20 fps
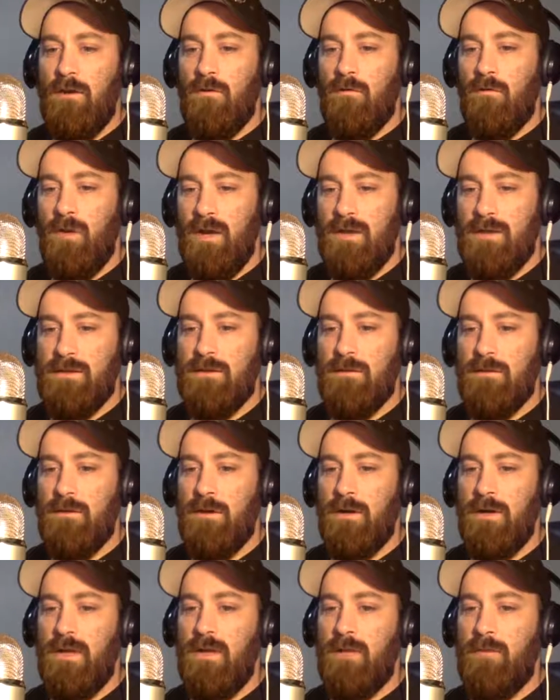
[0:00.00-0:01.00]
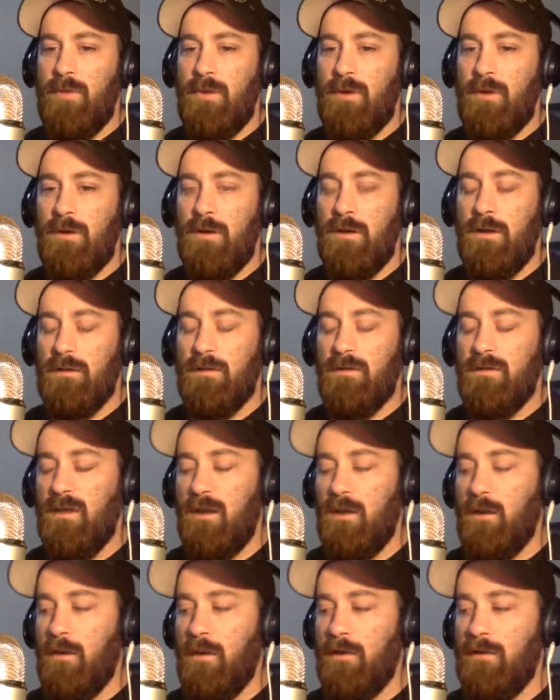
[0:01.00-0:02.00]
wrestler. He appeared on
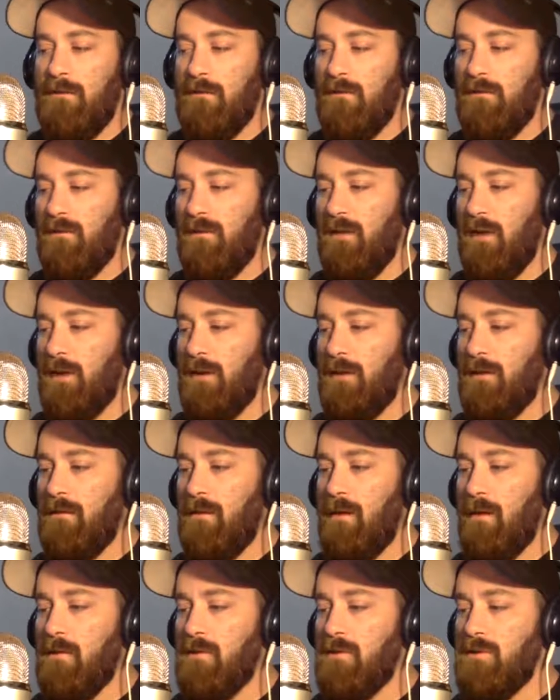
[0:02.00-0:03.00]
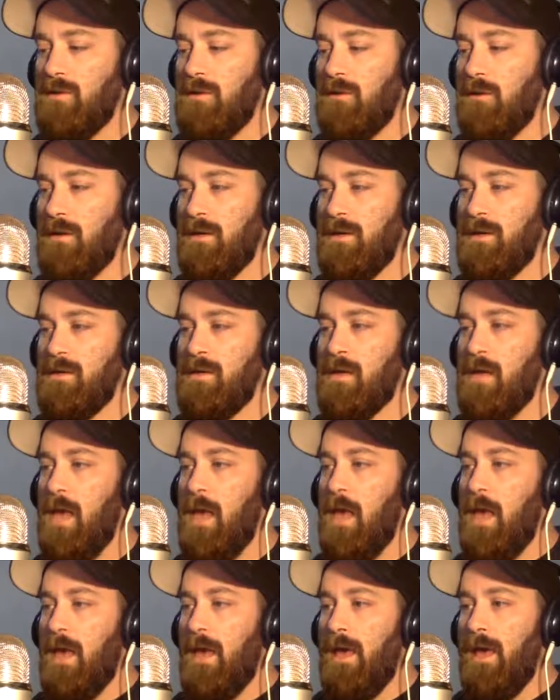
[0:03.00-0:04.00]
Dana White's Tuesday Night Contender Series.
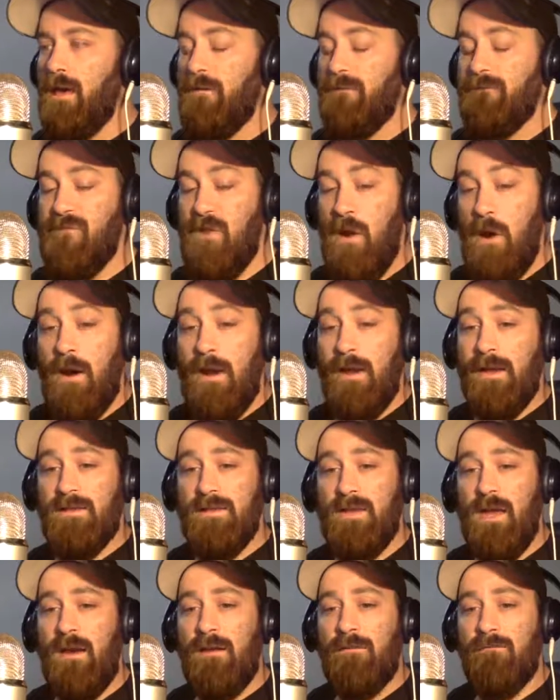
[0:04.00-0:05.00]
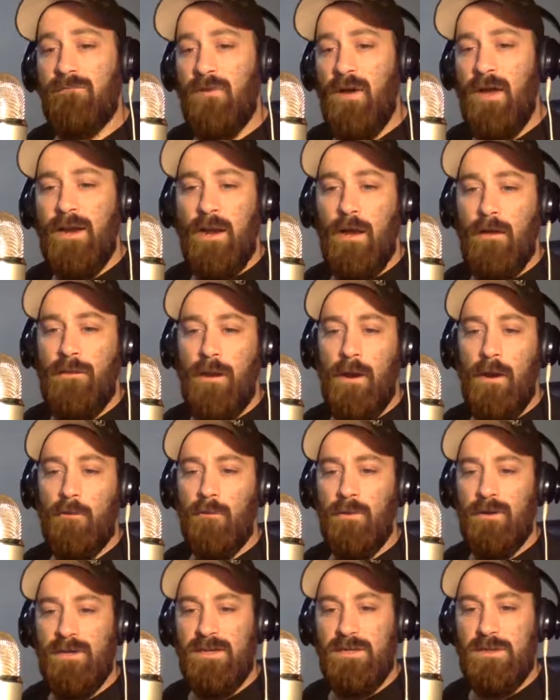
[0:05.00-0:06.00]
He had a very exciting fight on there
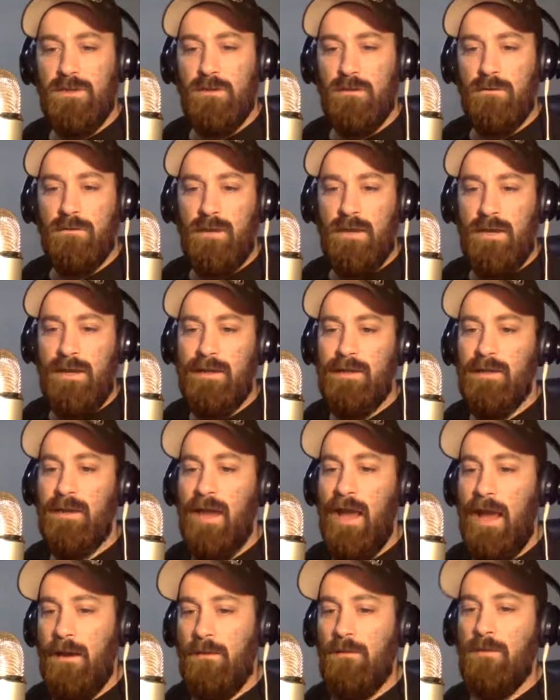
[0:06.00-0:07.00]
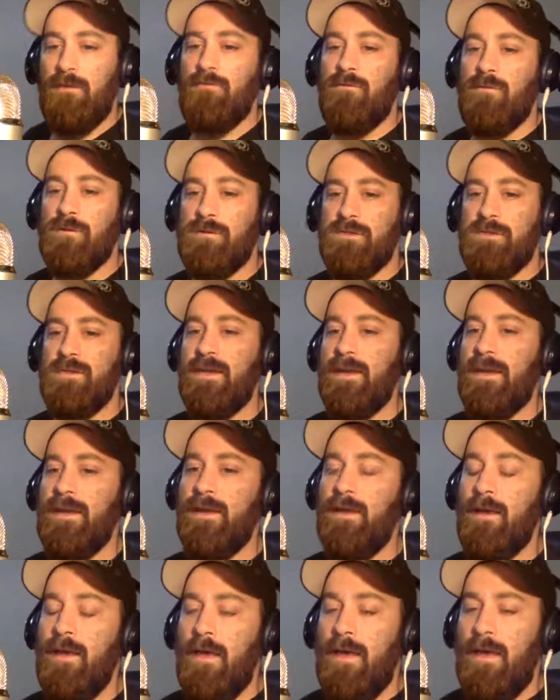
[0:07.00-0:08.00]
where he showed that he could handle
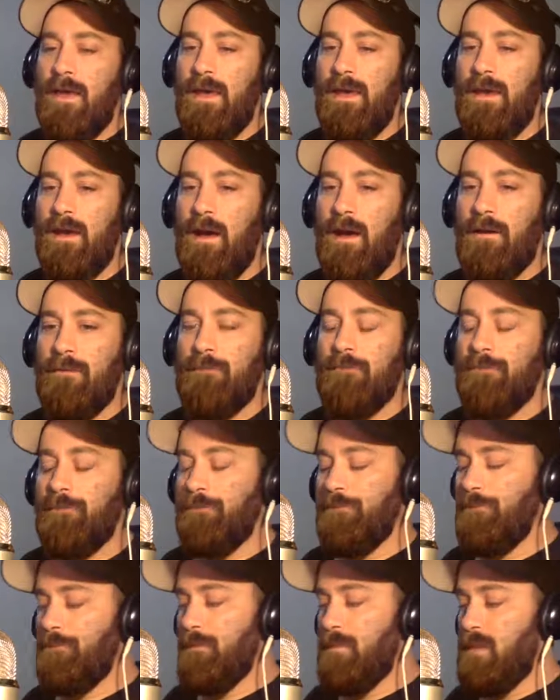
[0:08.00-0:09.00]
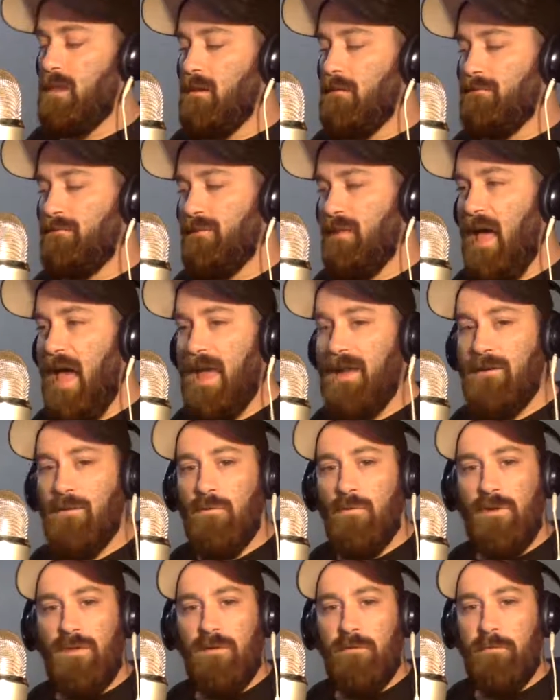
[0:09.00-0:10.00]
adversity. He got
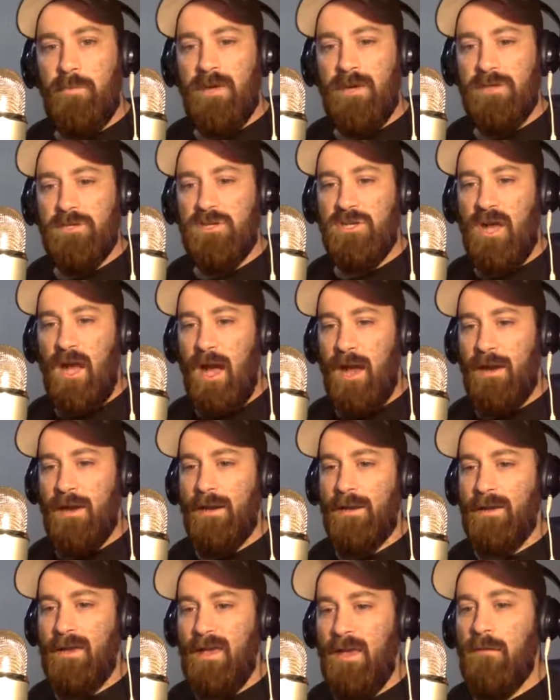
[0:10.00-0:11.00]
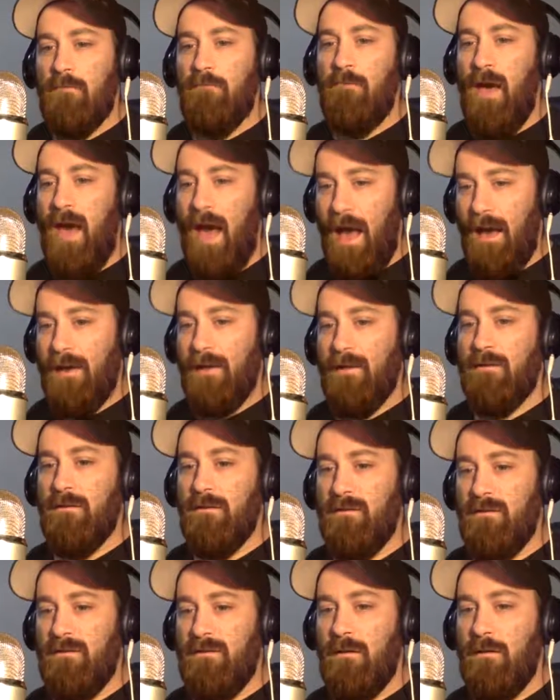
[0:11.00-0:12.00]
flattened with a big shot and came back and
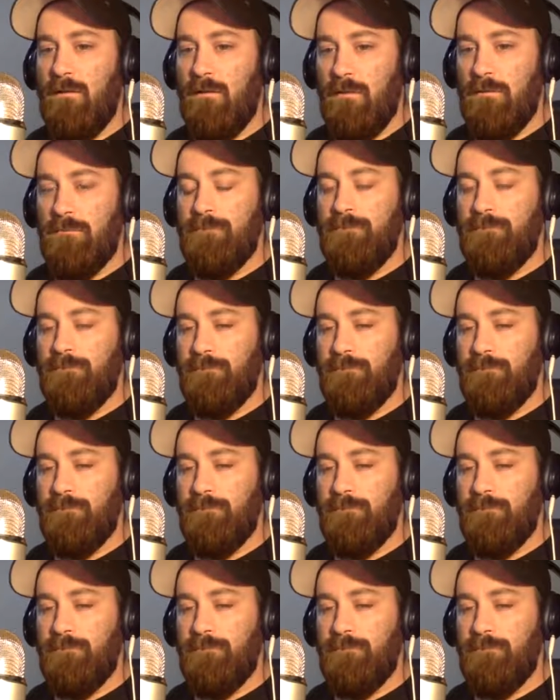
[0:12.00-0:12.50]
still